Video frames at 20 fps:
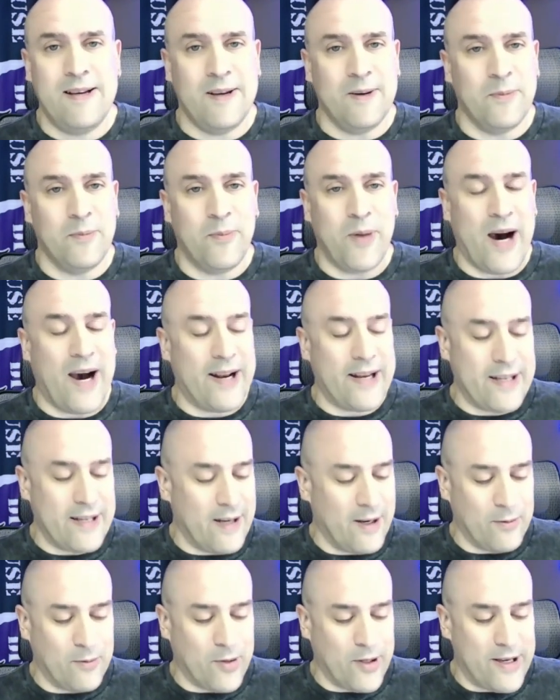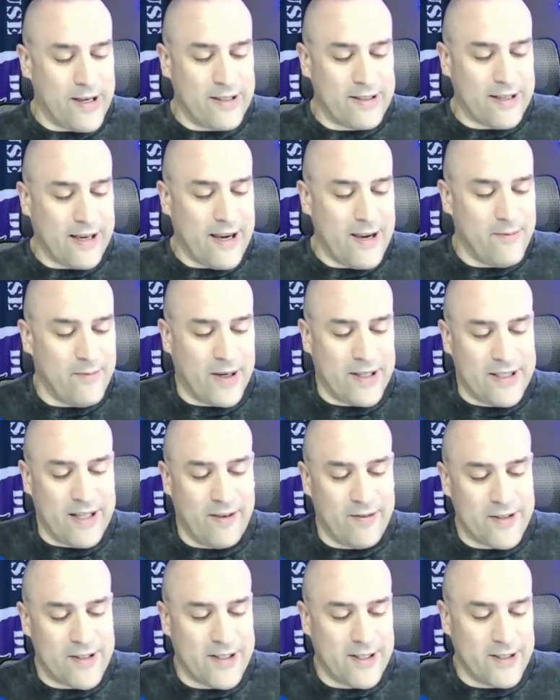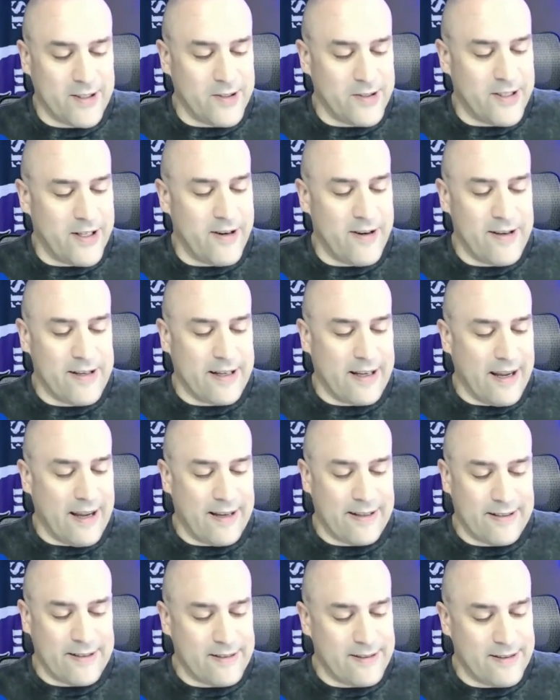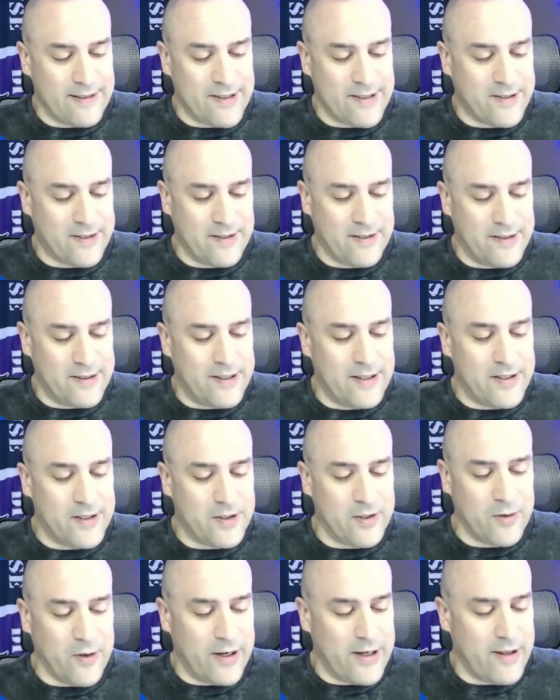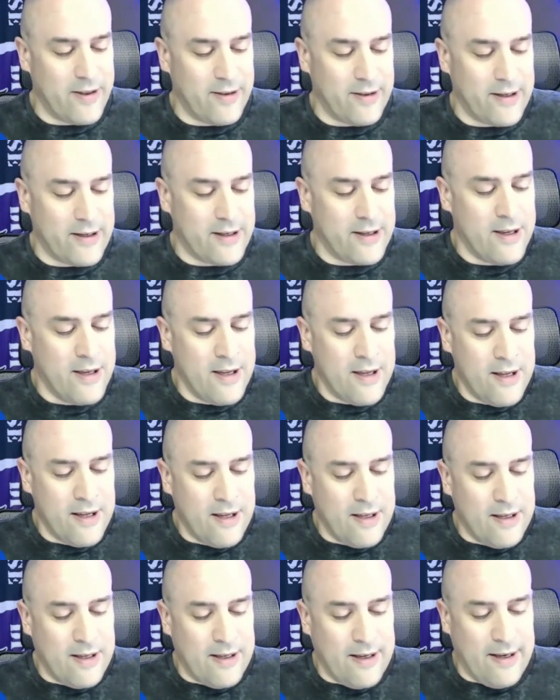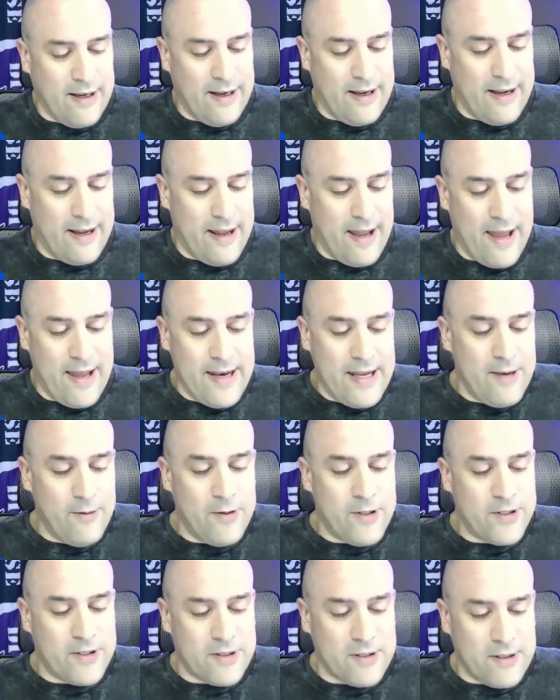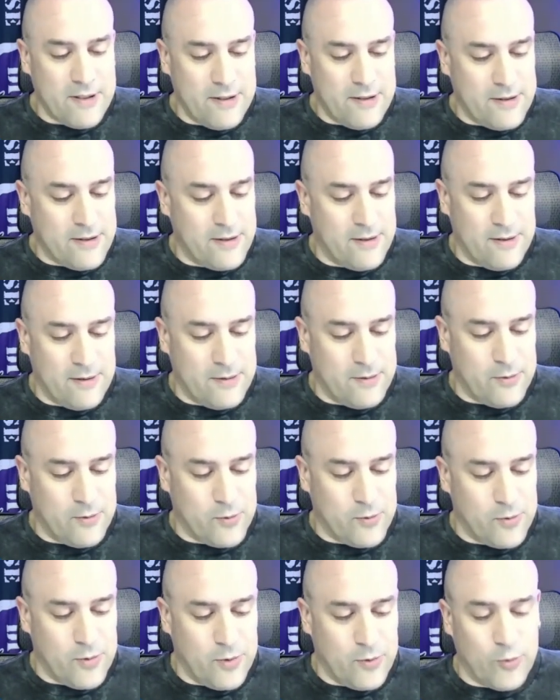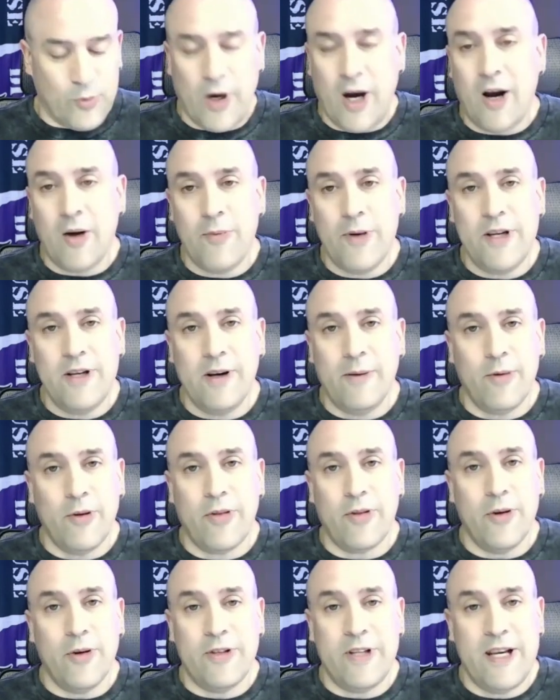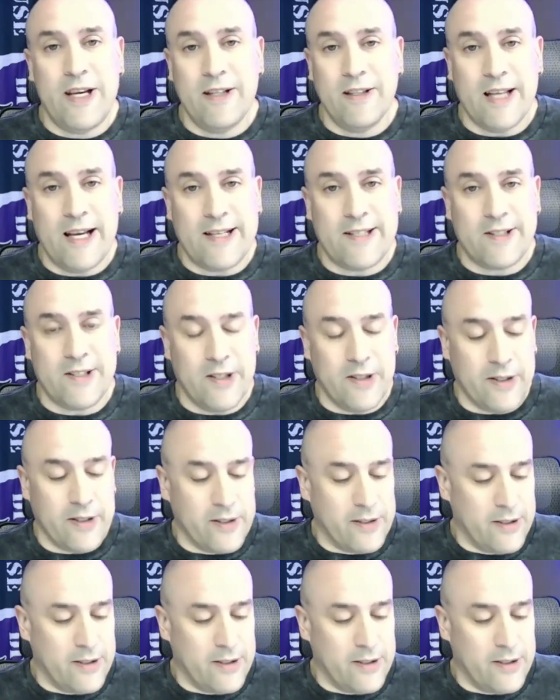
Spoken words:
bodied on playing time by Devin Singletary. Just didn't do anything. And he was RB number 13 last year.